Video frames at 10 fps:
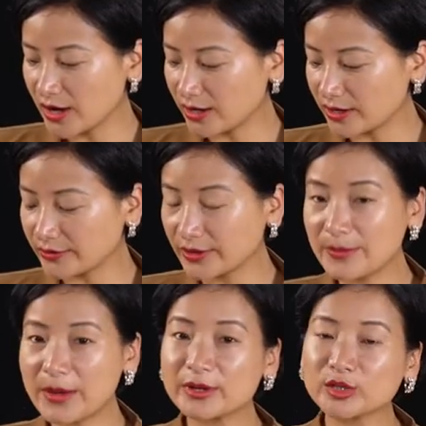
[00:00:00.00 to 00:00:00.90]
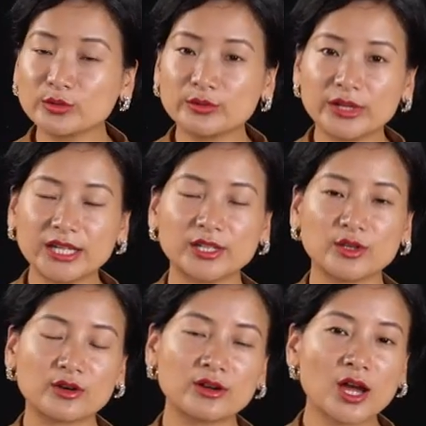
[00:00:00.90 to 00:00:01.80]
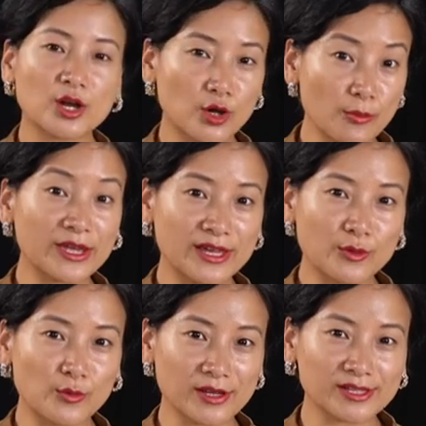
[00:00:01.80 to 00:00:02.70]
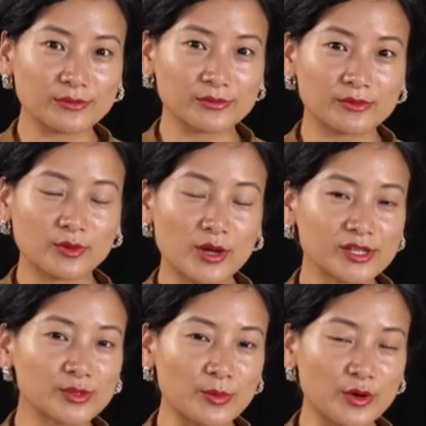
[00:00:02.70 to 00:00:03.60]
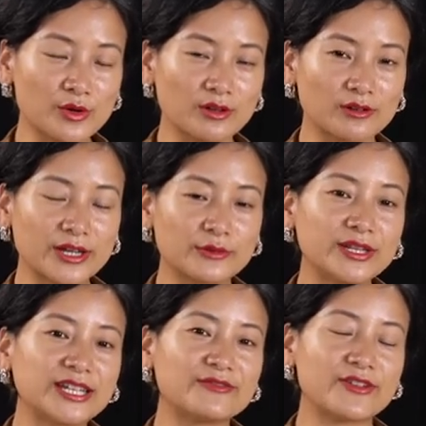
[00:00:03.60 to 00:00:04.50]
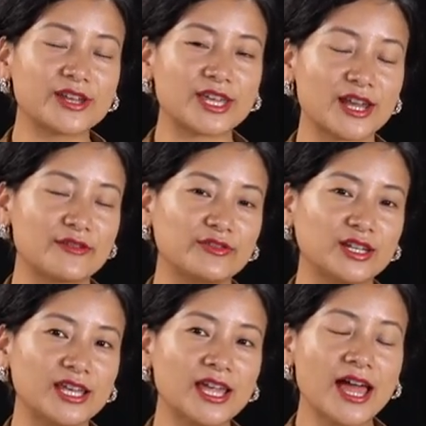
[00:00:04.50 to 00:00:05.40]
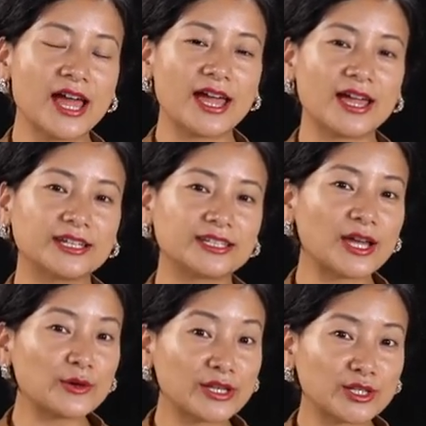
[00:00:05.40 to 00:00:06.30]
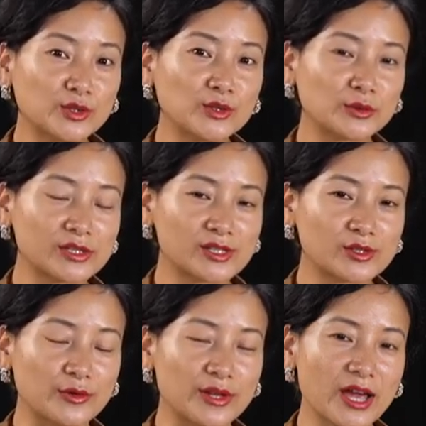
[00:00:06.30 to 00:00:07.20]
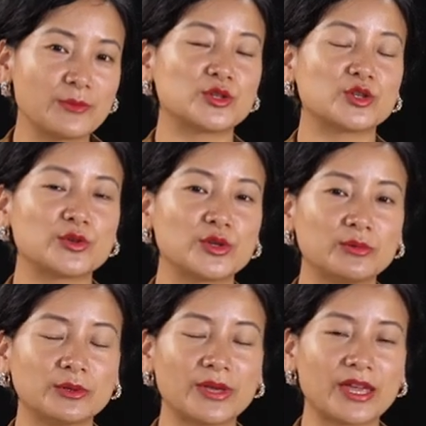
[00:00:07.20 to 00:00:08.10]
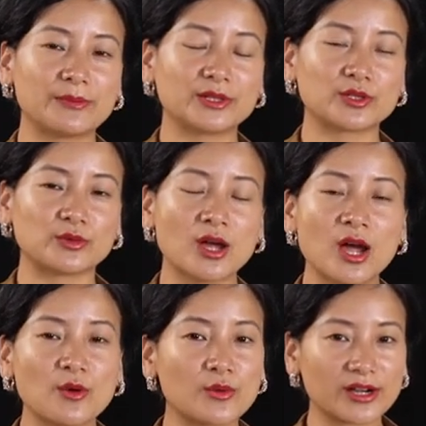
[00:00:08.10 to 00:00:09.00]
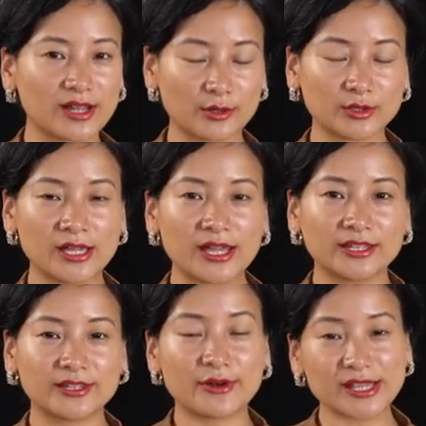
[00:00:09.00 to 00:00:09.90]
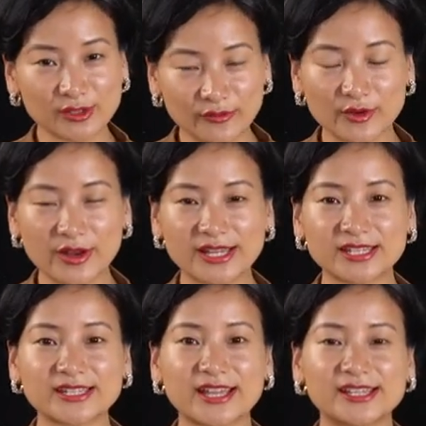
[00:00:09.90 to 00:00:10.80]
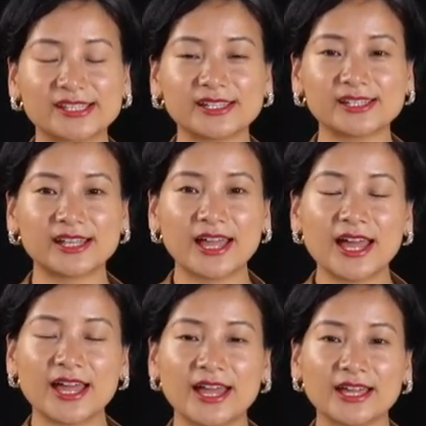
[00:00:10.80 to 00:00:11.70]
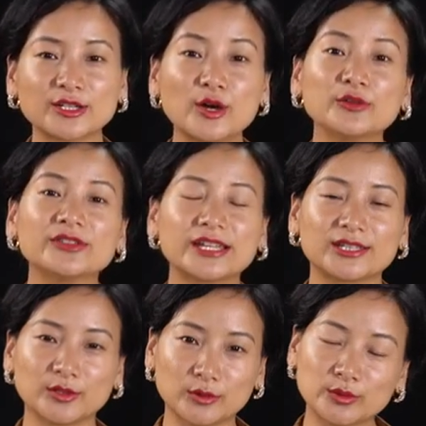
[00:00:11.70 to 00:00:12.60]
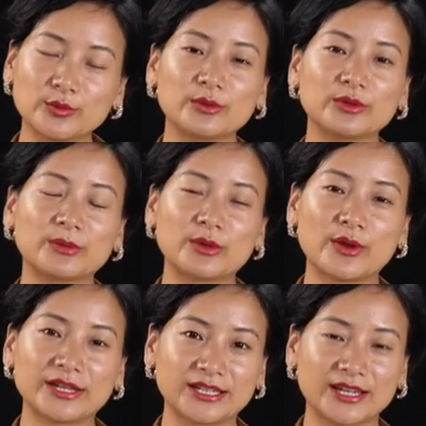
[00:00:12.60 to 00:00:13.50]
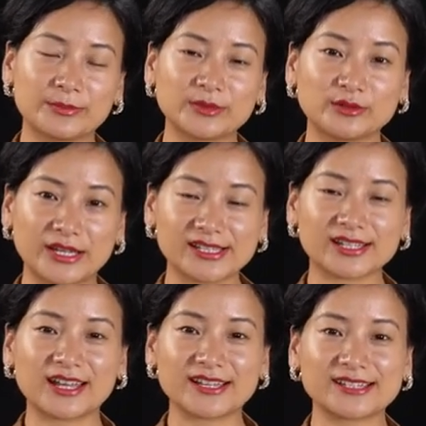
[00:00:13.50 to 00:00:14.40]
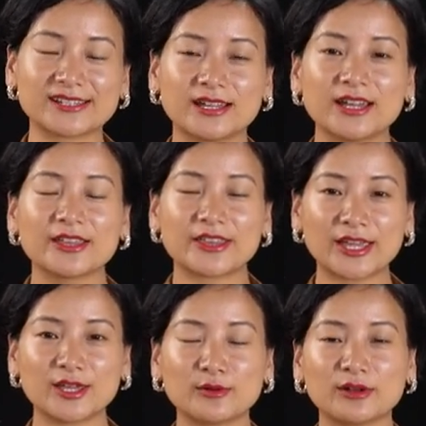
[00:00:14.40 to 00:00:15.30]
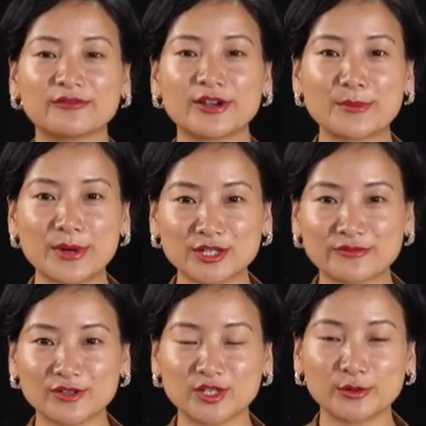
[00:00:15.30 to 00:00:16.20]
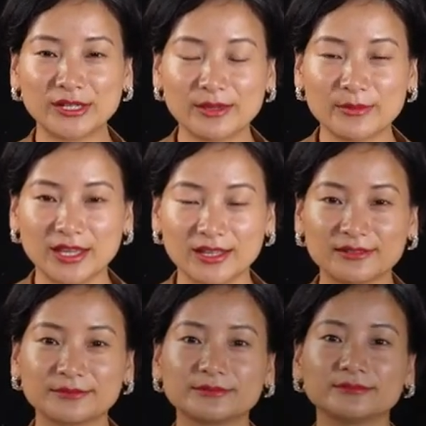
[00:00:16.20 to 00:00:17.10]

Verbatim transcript: Uh, remember to read your comic one once more, all right? Read it very carefully. And now that you know the story, I'm sure you will be able to work out the rest of your exercises. And on that note, we would be winding up today's class. Thank you all very much for joining me.